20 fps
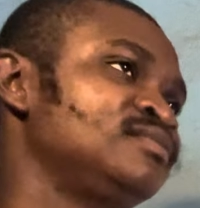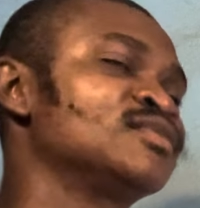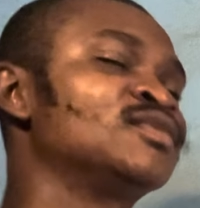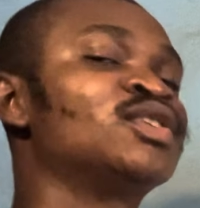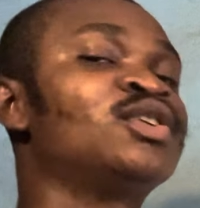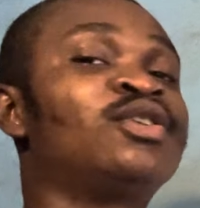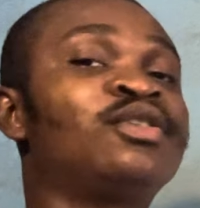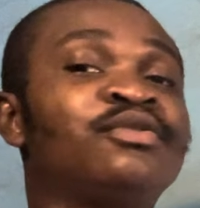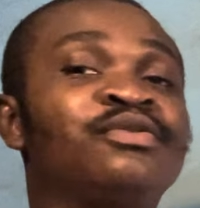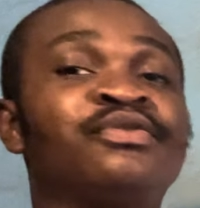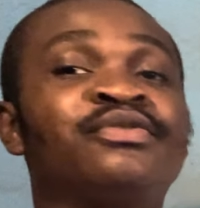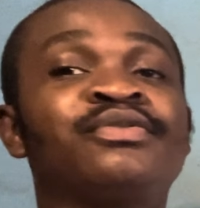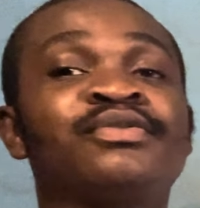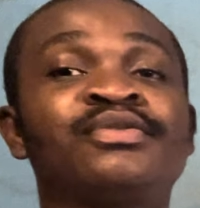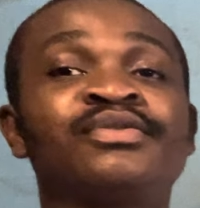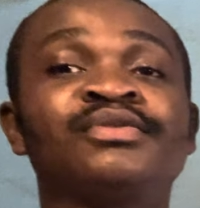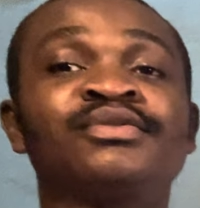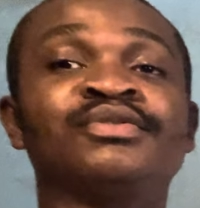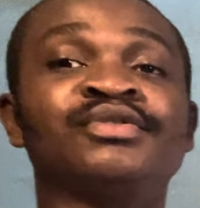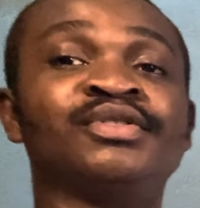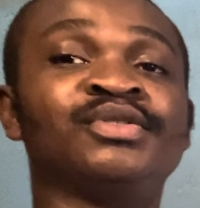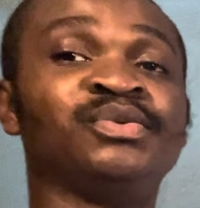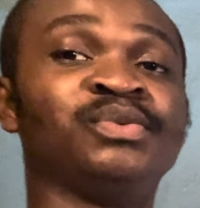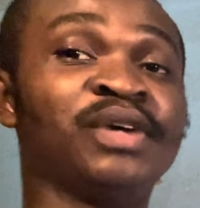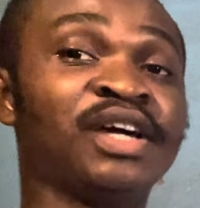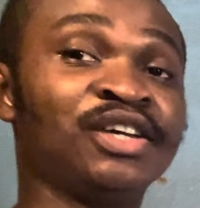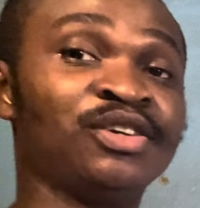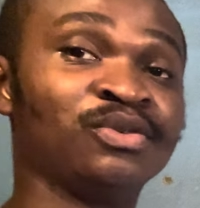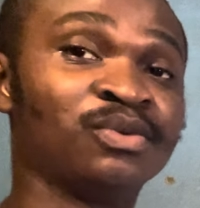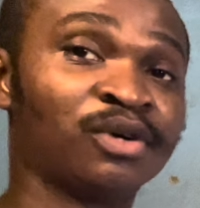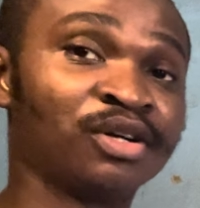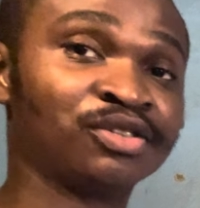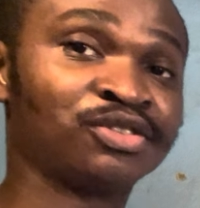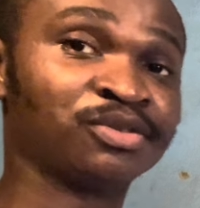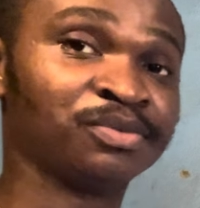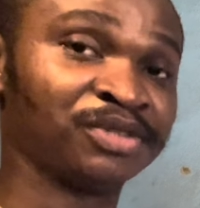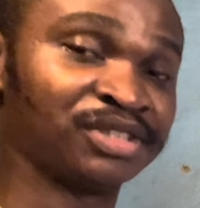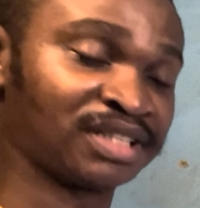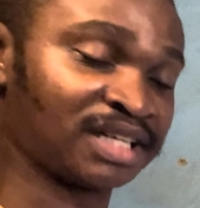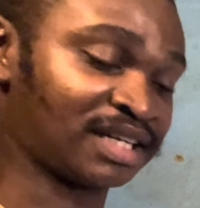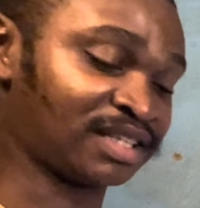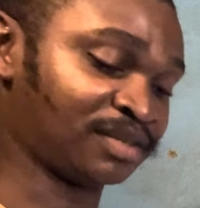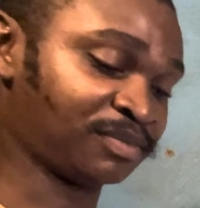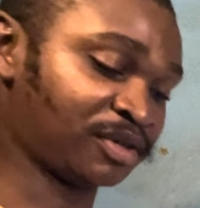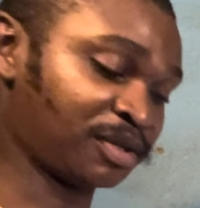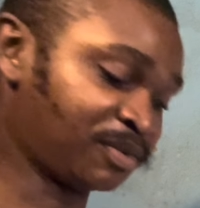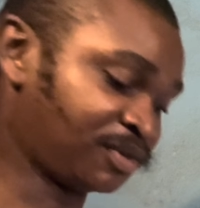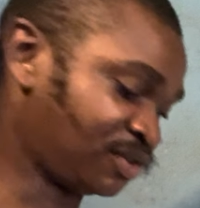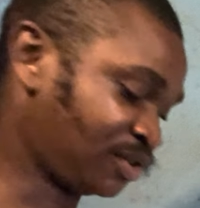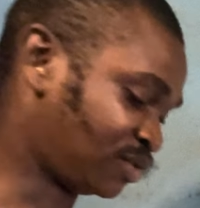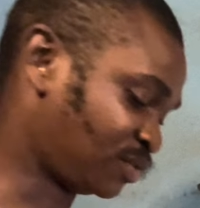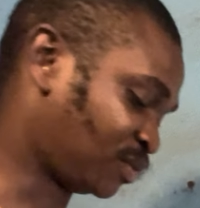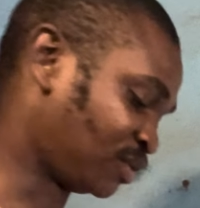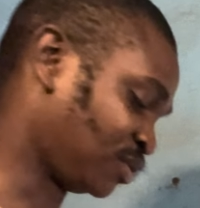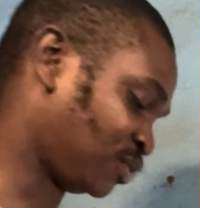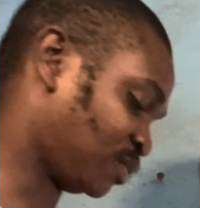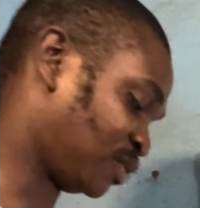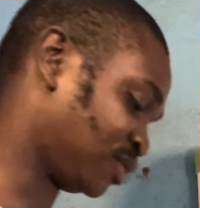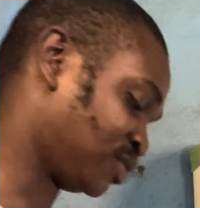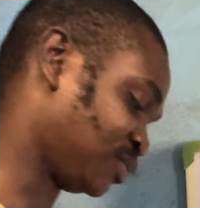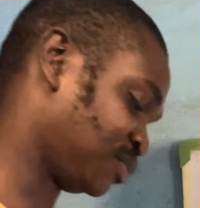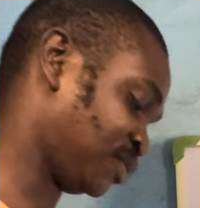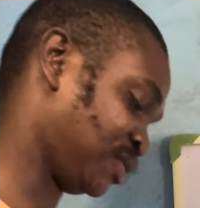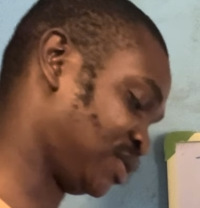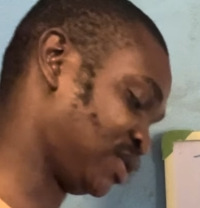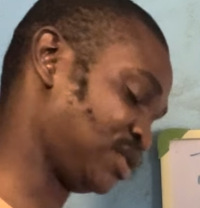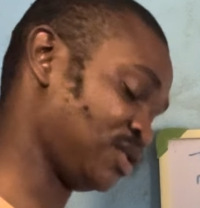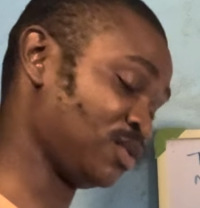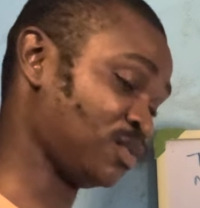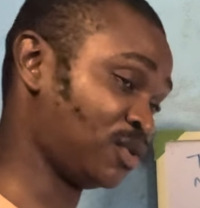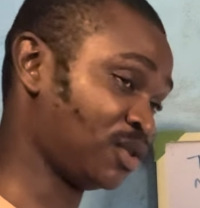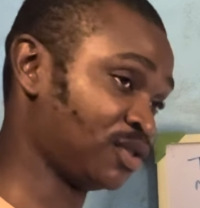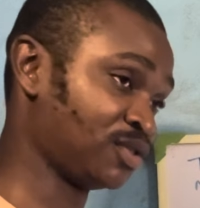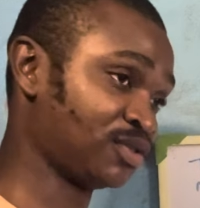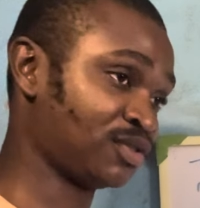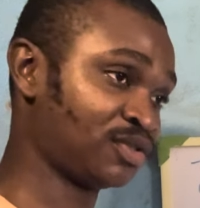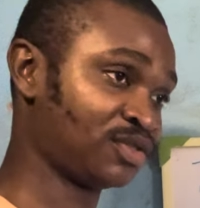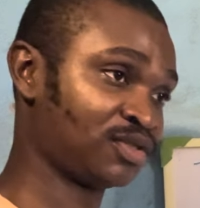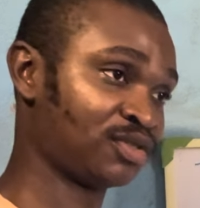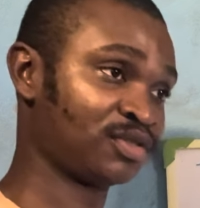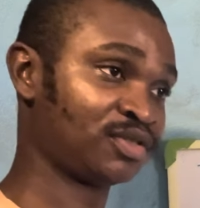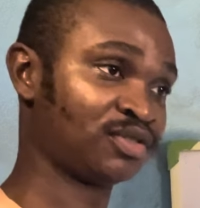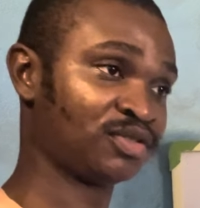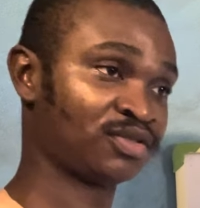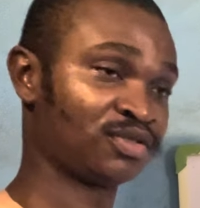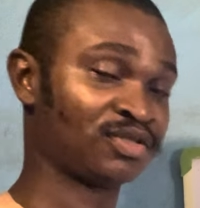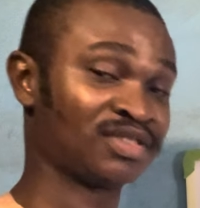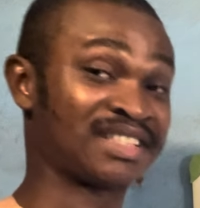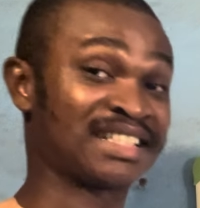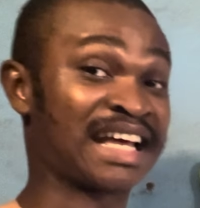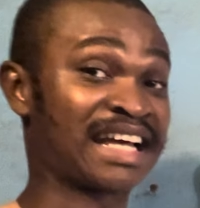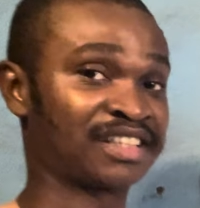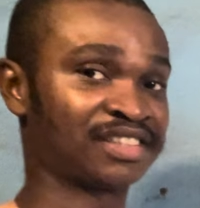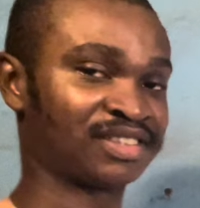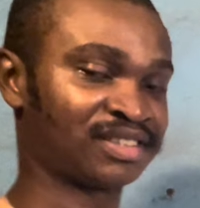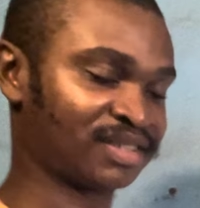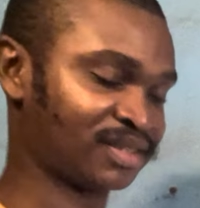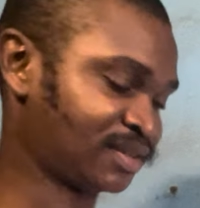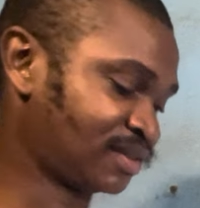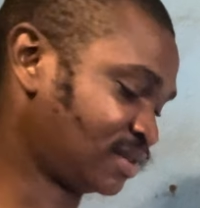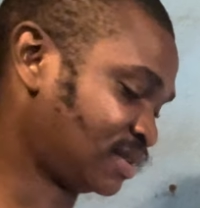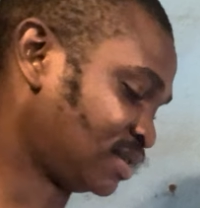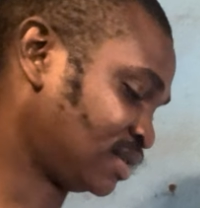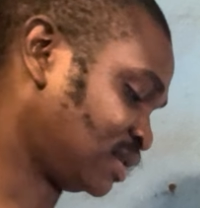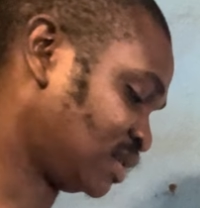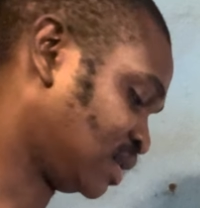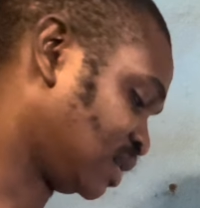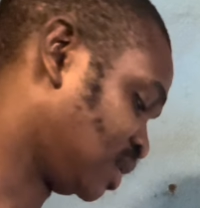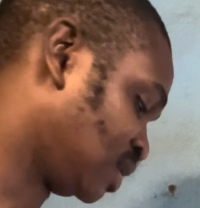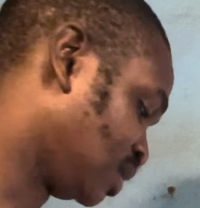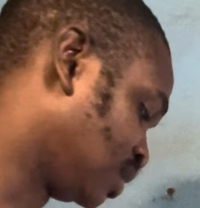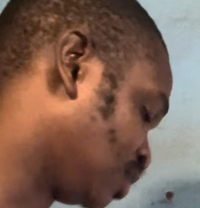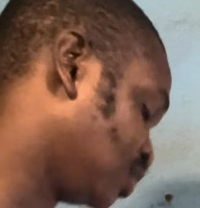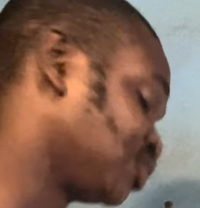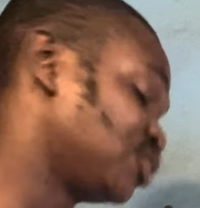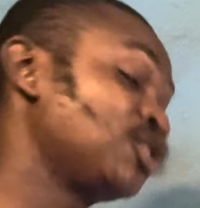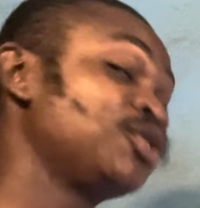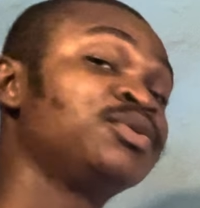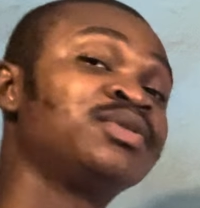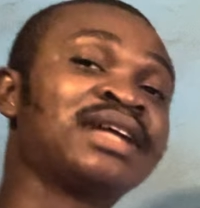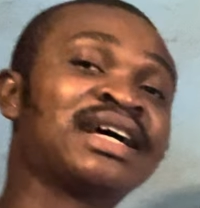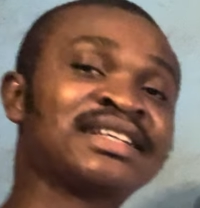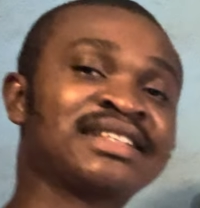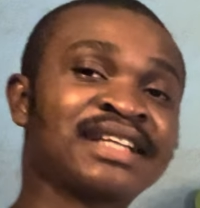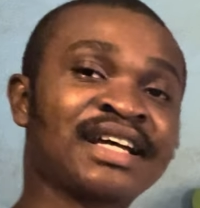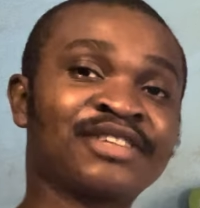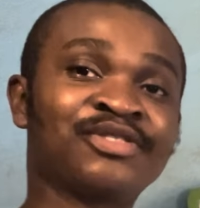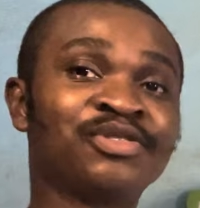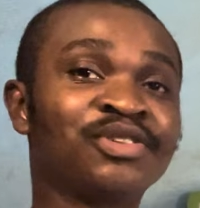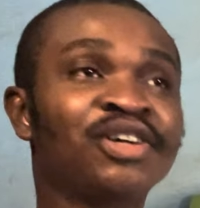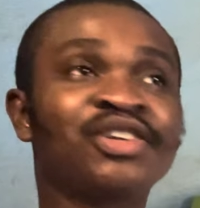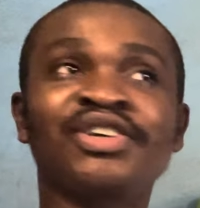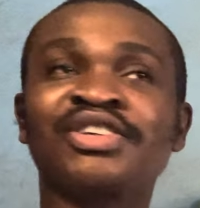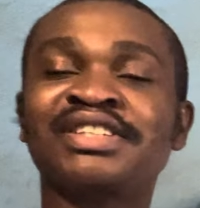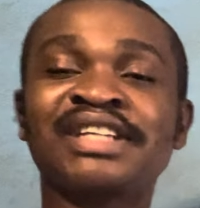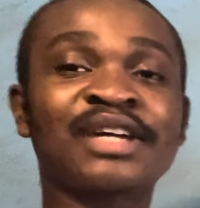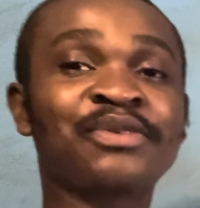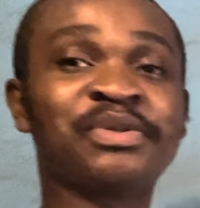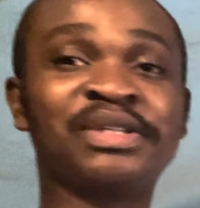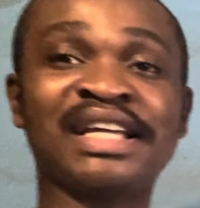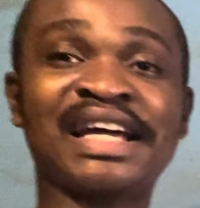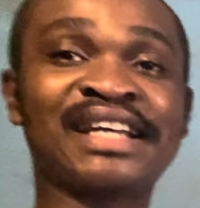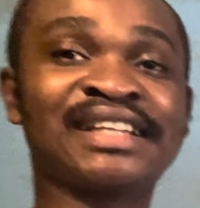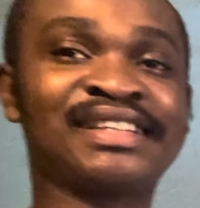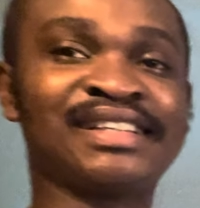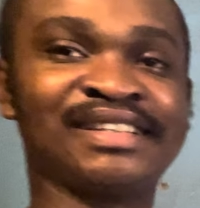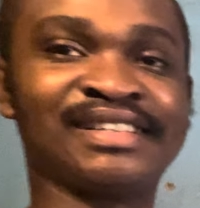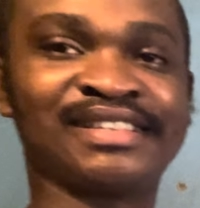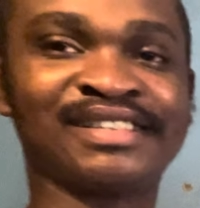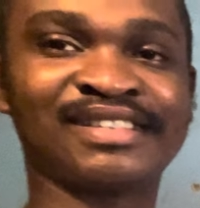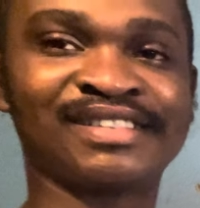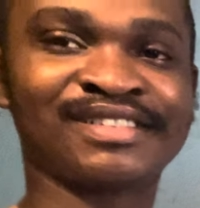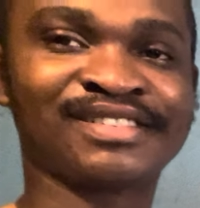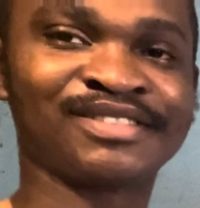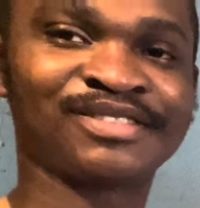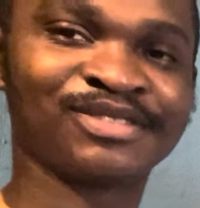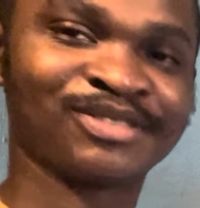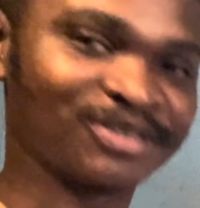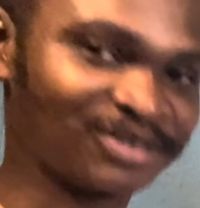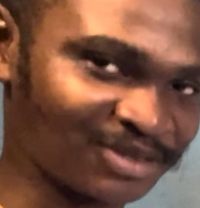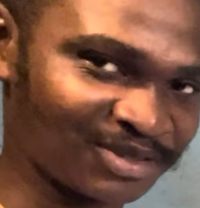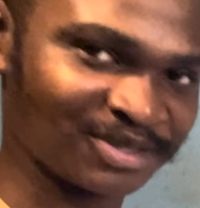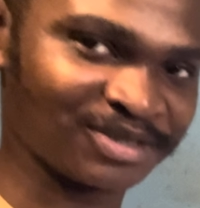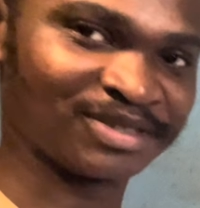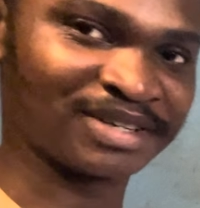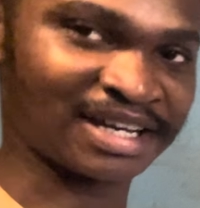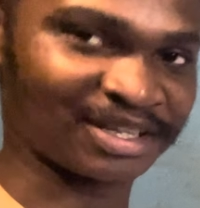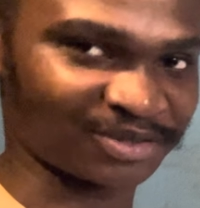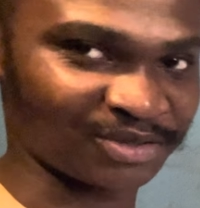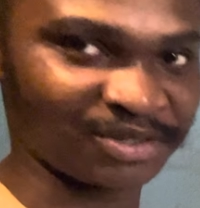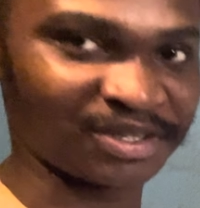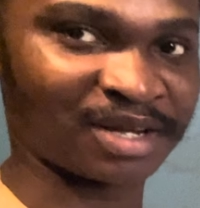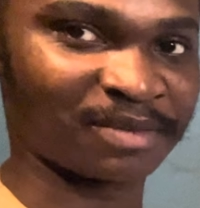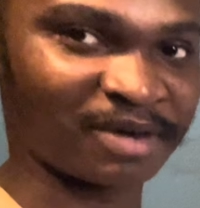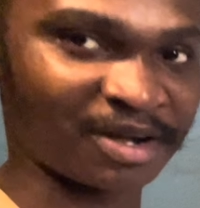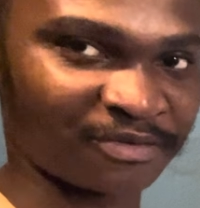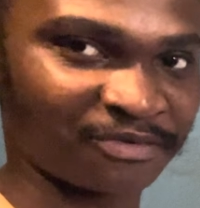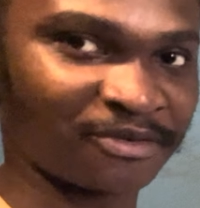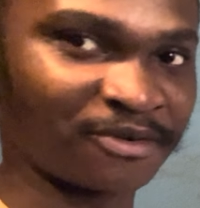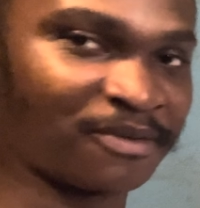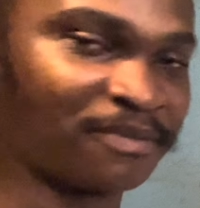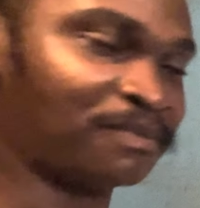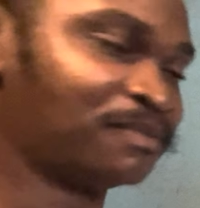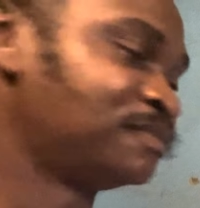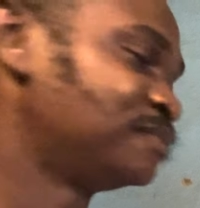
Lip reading: of where you want to be searched, the premises what you want searched. So you now start, you not just start with the address. You know, I told you about form.